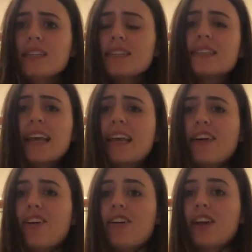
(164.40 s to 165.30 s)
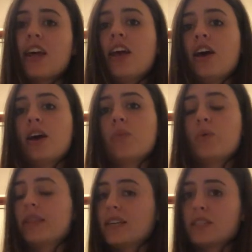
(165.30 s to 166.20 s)
taking on
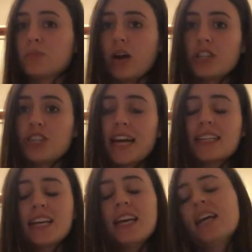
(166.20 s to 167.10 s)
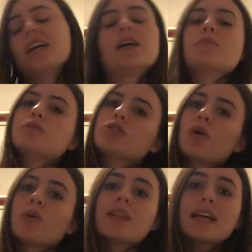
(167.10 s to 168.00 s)
with this project.
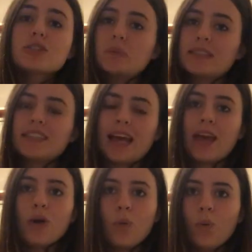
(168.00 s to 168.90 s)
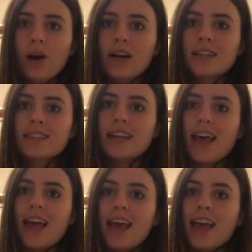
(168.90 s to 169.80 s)
So last Wednesday was
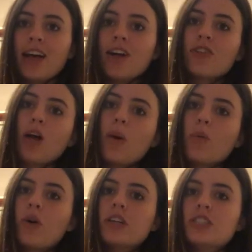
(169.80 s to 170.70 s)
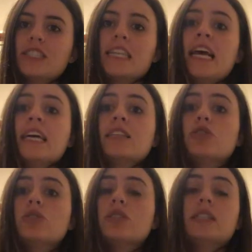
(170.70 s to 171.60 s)
a lot more just
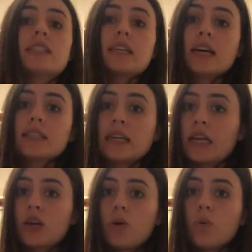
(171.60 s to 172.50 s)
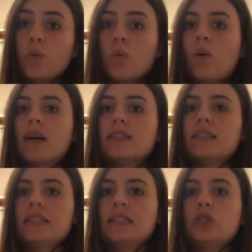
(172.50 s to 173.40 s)
discussing what
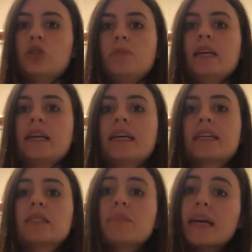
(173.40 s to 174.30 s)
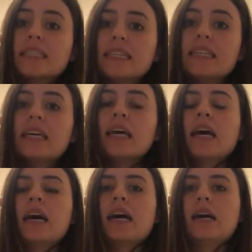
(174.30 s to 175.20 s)
is to be expected
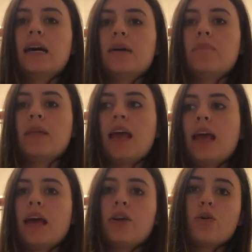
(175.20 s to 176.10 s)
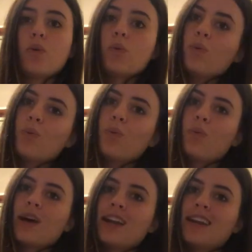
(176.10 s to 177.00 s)
and
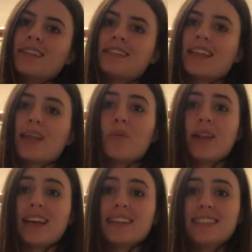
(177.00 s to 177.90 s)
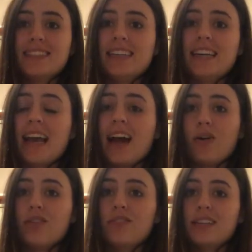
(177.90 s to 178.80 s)
what it is that they would like to see
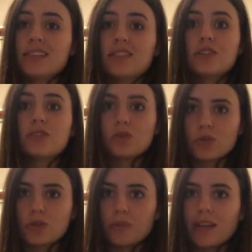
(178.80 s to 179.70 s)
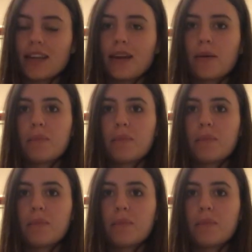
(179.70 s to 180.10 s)
out of this social media